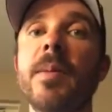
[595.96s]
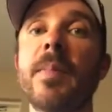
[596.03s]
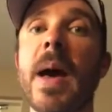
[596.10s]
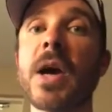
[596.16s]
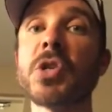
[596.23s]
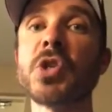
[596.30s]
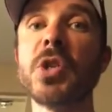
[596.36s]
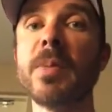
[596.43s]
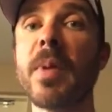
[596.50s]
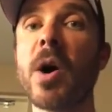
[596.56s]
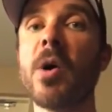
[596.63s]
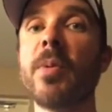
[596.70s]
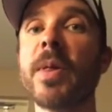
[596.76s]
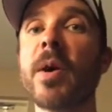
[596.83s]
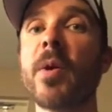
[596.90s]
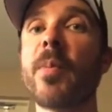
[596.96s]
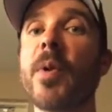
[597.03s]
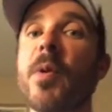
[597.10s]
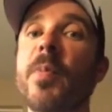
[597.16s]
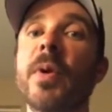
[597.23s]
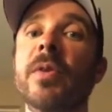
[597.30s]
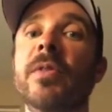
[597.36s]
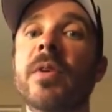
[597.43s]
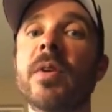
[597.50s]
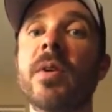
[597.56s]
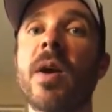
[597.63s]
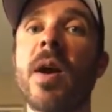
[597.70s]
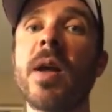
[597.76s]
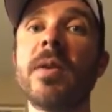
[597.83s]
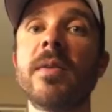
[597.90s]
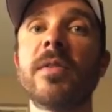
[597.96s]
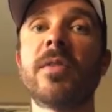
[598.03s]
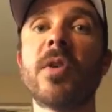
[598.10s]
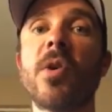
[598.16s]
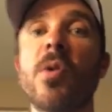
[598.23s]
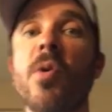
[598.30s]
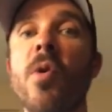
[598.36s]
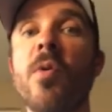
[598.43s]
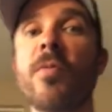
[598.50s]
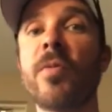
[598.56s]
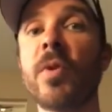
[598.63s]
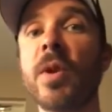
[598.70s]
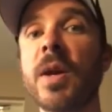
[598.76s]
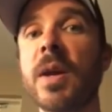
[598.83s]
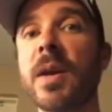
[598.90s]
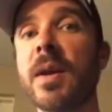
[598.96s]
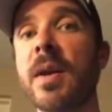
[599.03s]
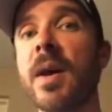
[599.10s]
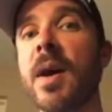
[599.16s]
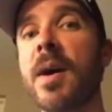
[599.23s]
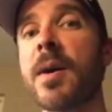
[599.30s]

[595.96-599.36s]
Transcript: bashing the ball without a purpose. All right, so hopefully